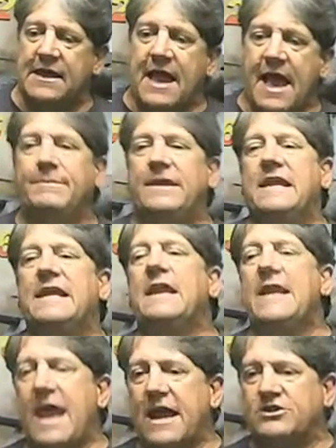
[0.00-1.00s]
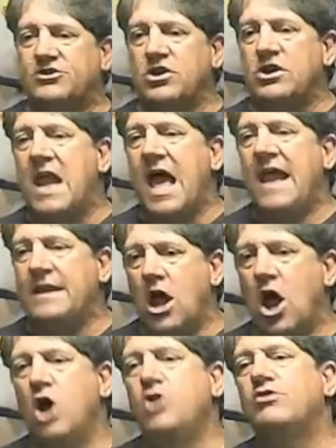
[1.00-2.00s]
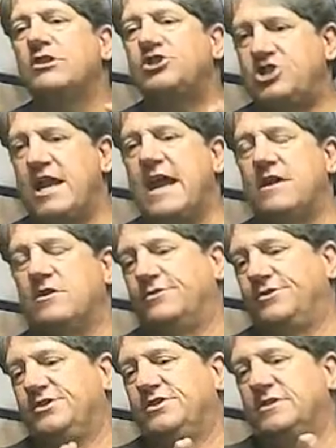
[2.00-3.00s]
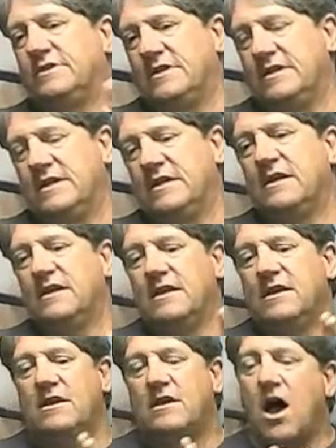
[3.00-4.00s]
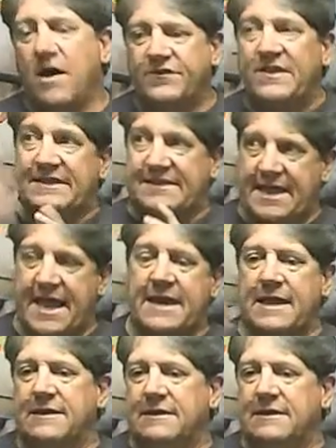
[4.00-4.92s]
I'm getting an extra 900 channels off the antenna